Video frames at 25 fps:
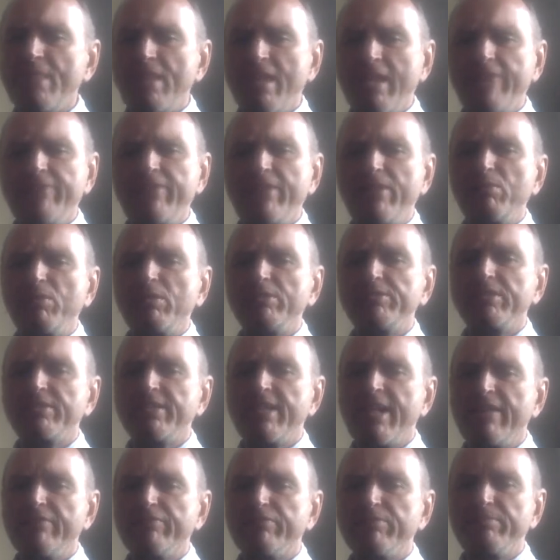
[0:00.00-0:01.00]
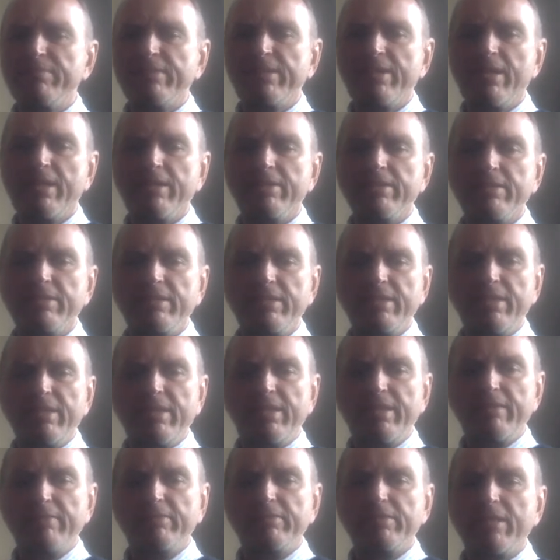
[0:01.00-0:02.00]
If I was attacked from behind,
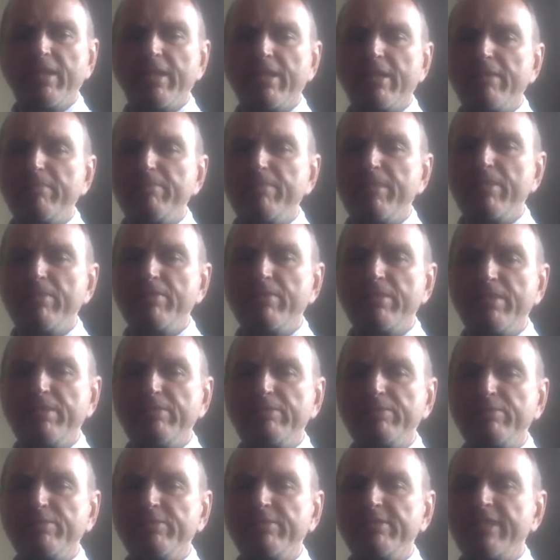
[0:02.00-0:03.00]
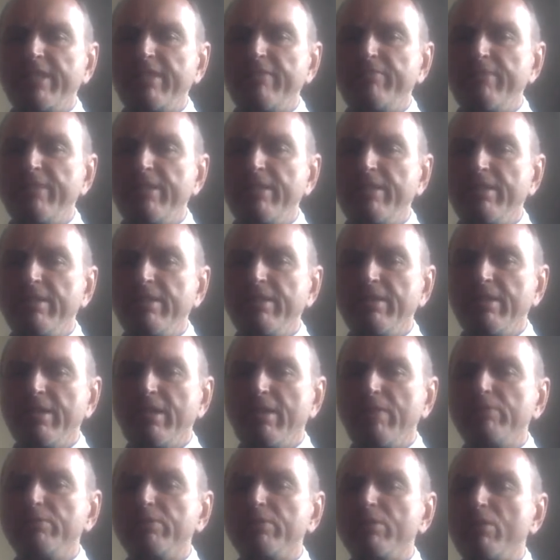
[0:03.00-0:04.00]
it was likely both teams would save me.
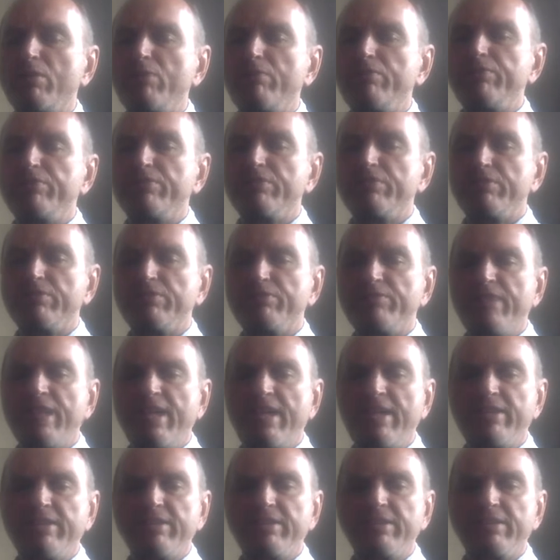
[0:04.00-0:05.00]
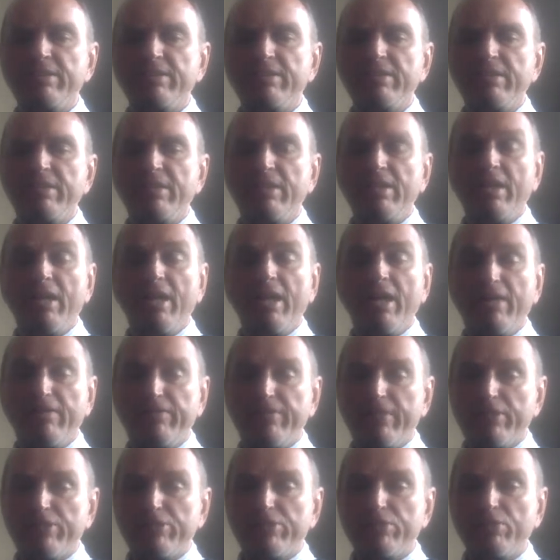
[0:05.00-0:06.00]
I was confident of that. I
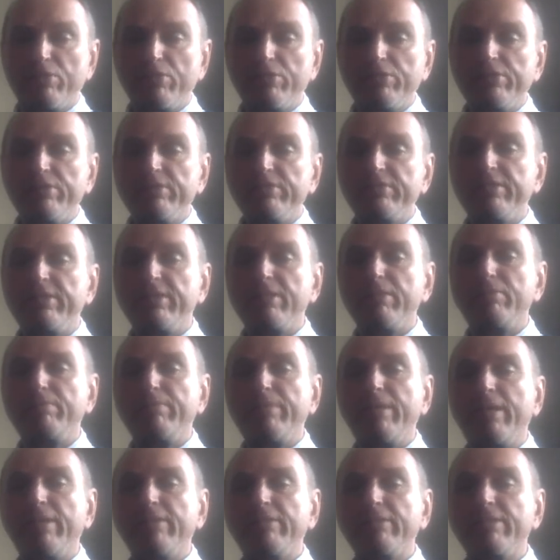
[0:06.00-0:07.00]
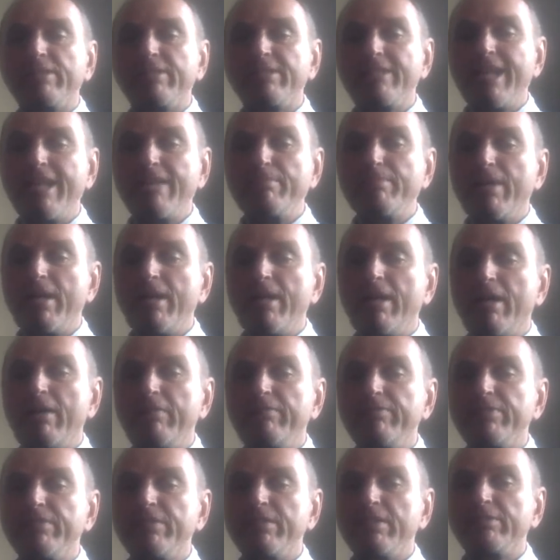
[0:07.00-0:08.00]
felt sure that a single person attacked by
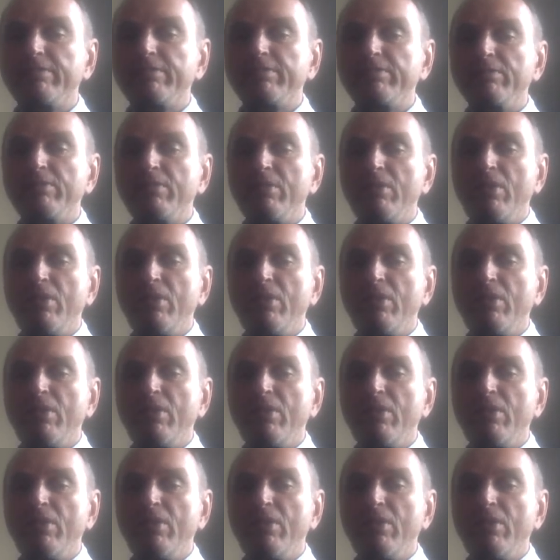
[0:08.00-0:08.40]
half a dozen